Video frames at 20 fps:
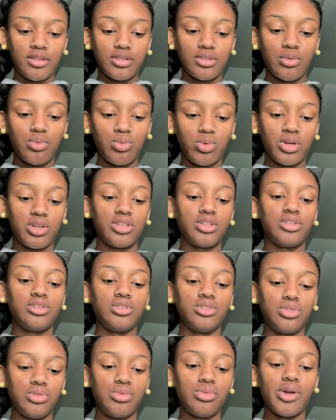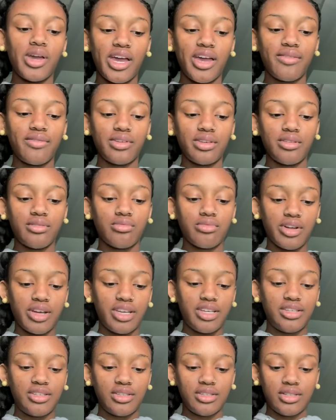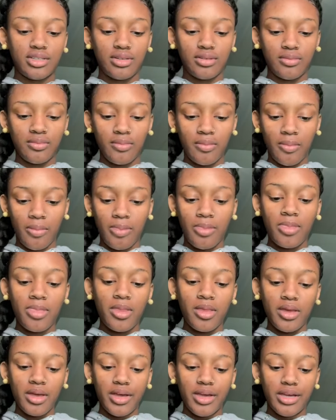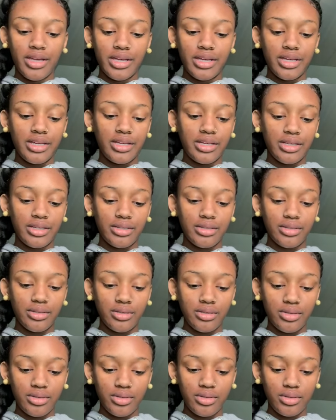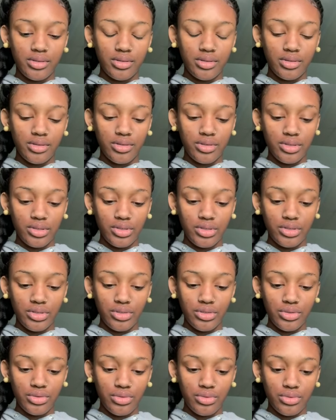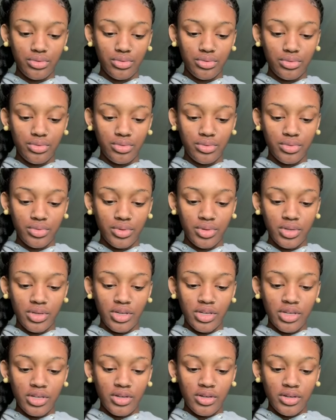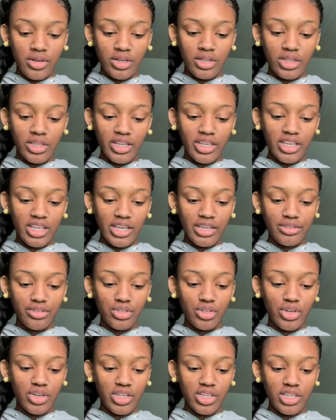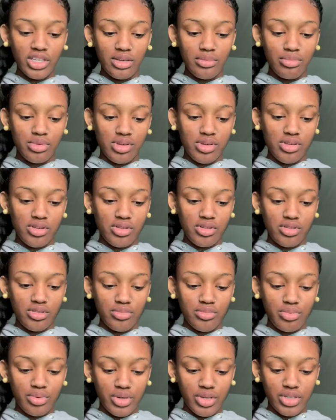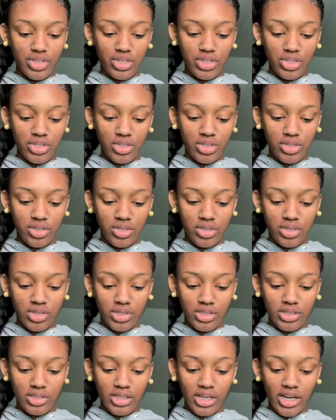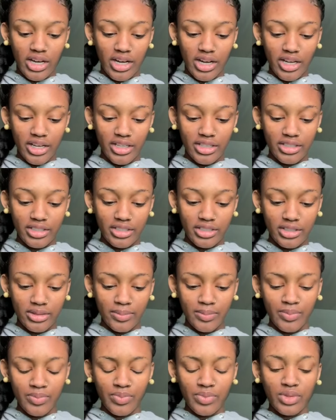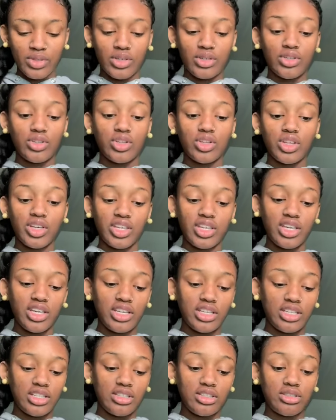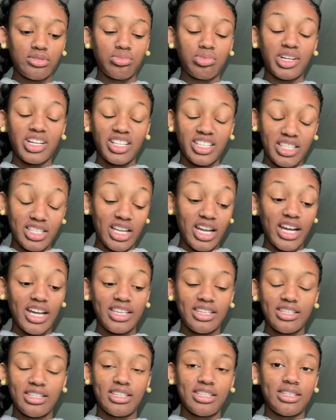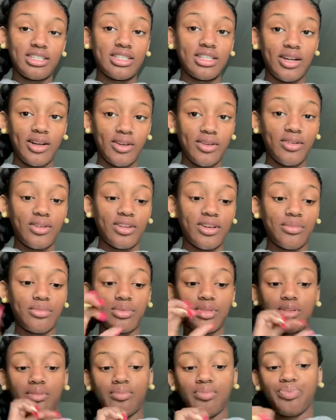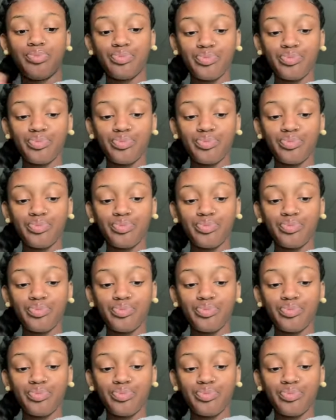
the one you have erased, and you click it so it can get bigger. You push size and you click it and press size and then turn up the